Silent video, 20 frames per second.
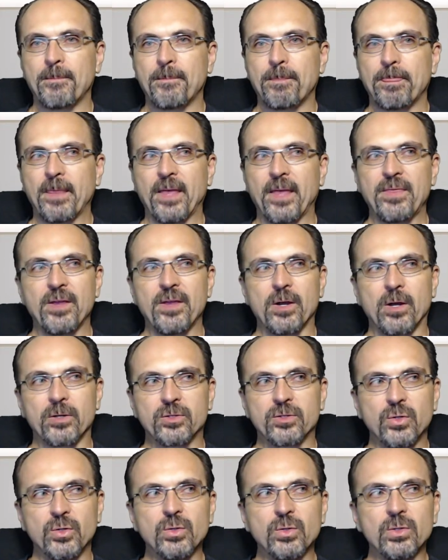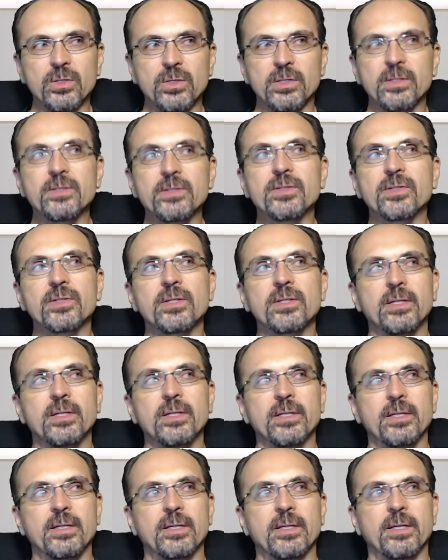And there are tools
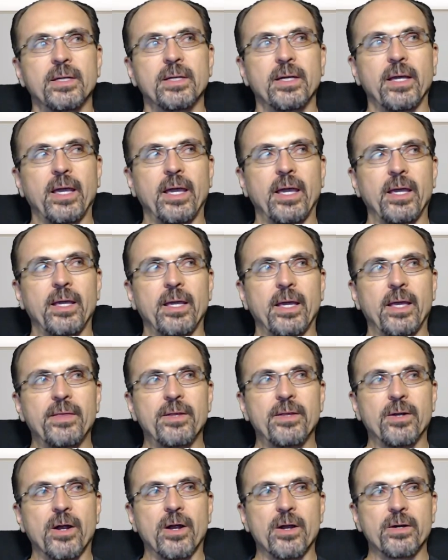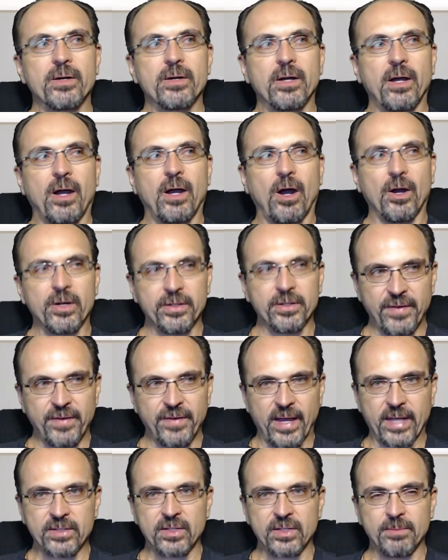and there are
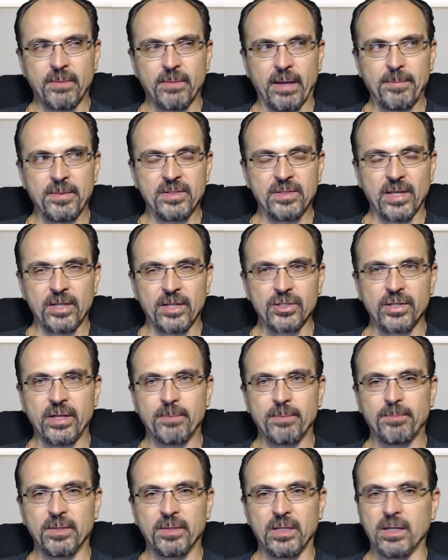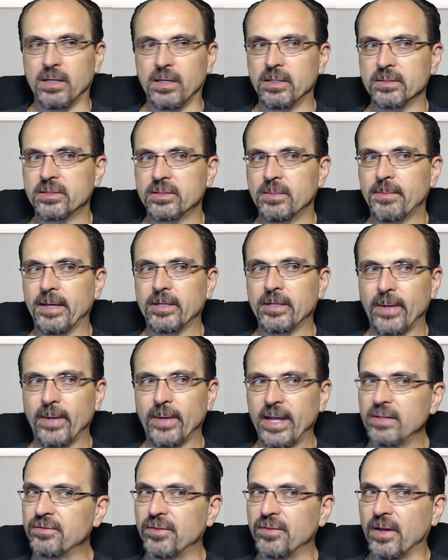artifacts in my possession that belong to my
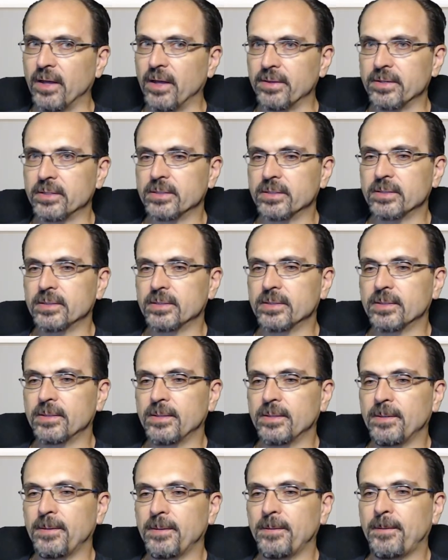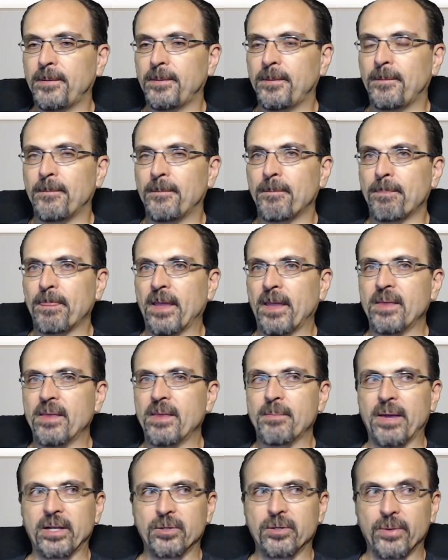grandfather, and that
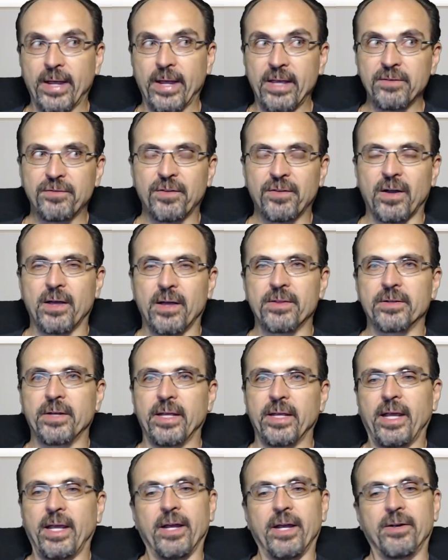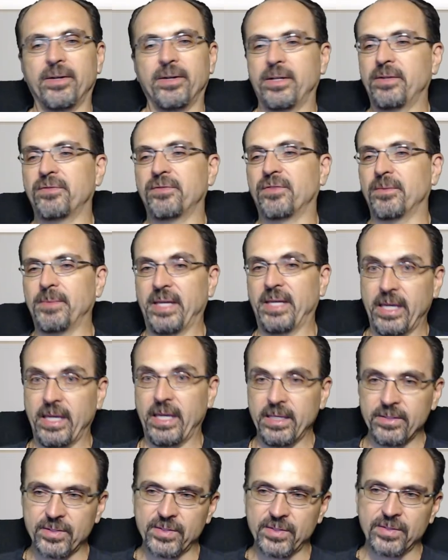my grandfather inherited from
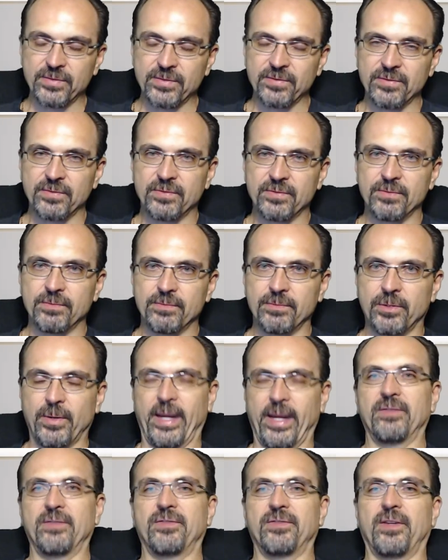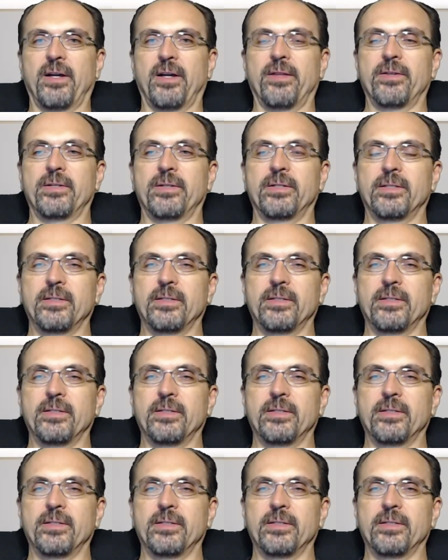his grandfather.